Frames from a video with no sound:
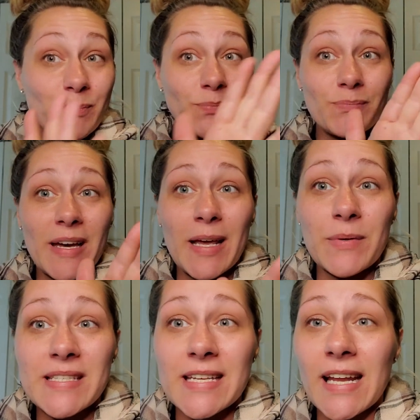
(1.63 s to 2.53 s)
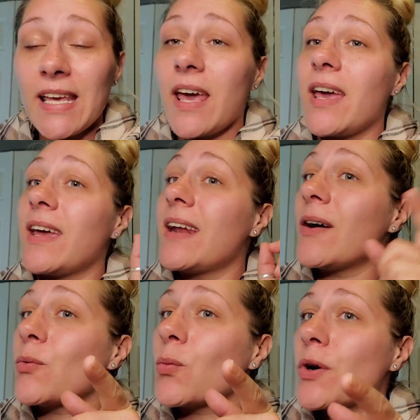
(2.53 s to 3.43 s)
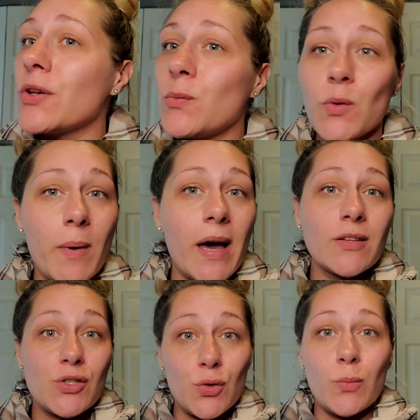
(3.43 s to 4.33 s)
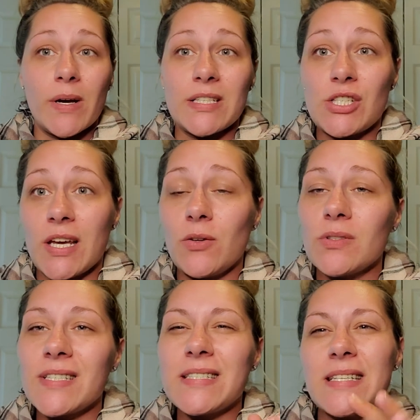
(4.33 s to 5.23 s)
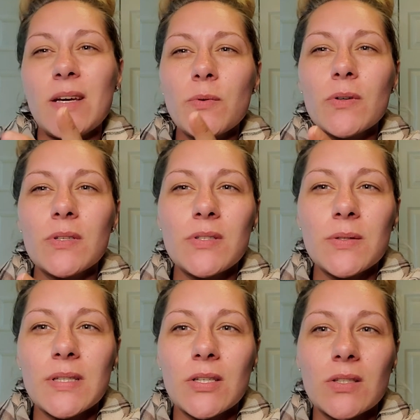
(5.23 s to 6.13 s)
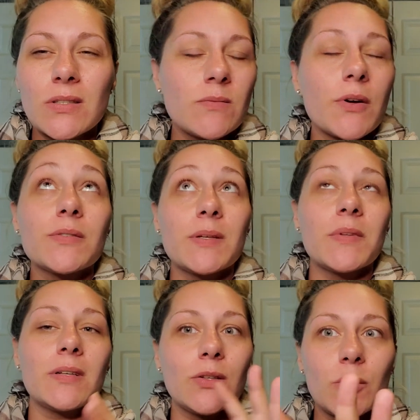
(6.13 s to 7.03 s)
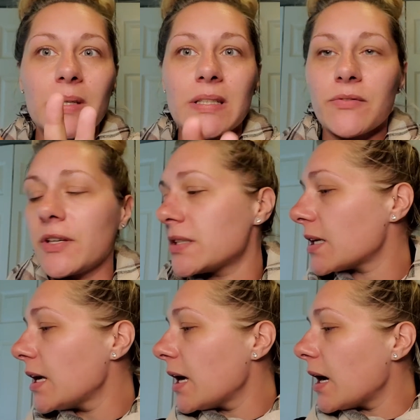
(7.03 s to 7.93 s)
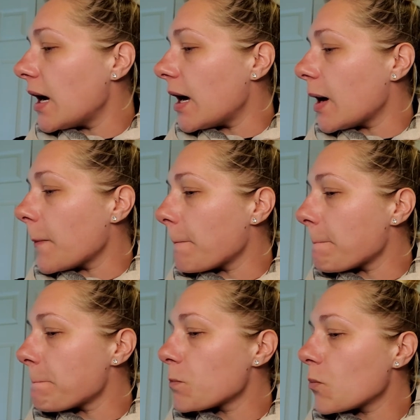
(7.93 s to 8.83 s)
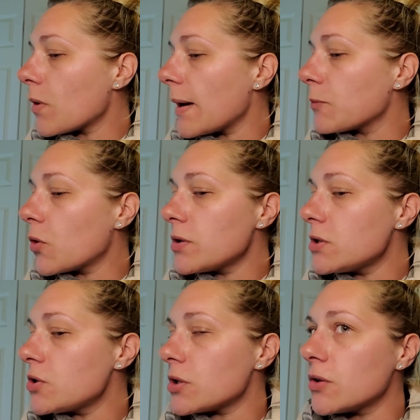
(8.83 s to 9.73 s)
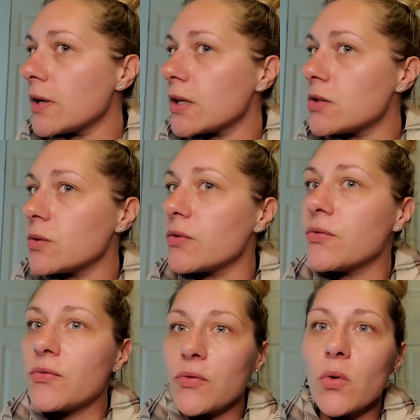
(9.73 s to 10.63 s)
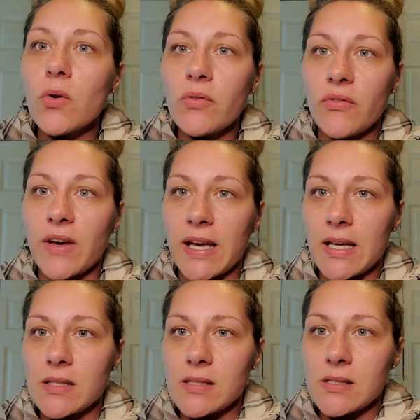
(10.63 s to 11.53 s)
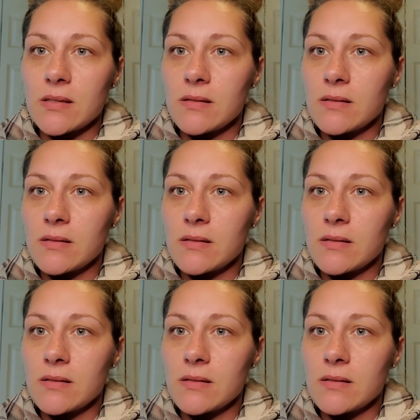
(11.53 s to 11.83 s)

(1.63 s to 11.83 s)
My name is Sunny and I want to welcome you back to my channel. Today we're going to do something a little bit different. Um, I'm going to show you how to do a full face